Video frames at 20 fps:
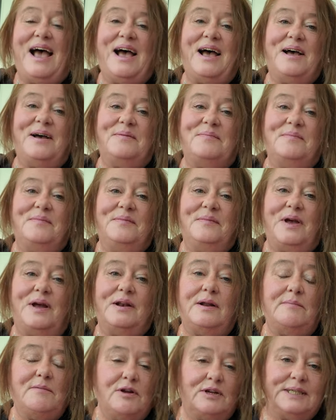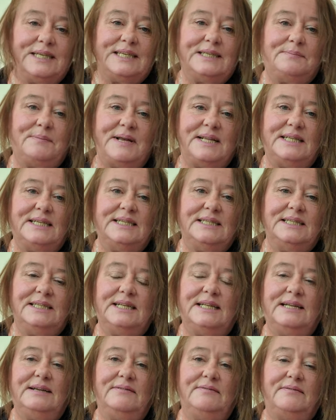Um, and I'm not expecting
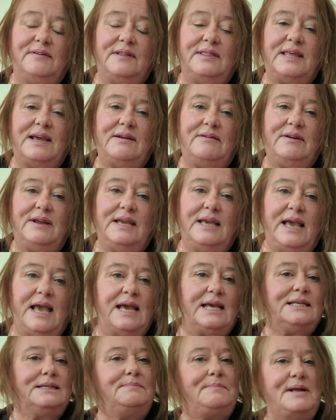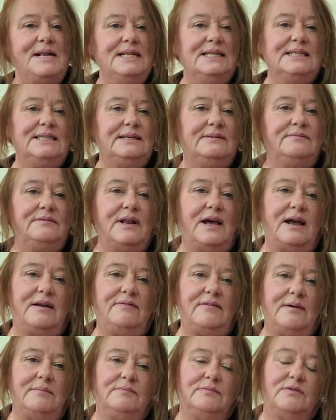to live a very expensive
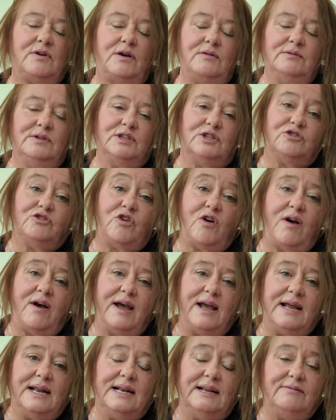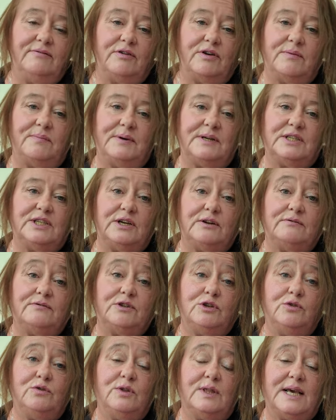life. I'm going to try and live on a budget of
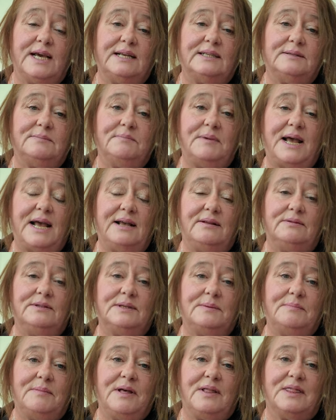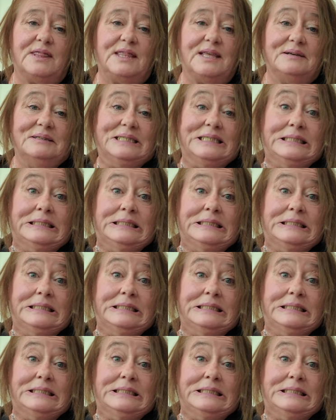£2,000 a month.